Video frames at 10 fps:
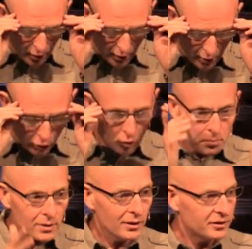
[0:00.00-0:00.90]

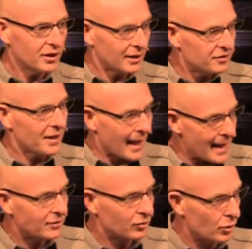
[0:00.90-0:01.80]
Humility is the
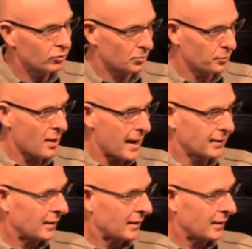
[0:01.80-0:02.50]
antidote to pride.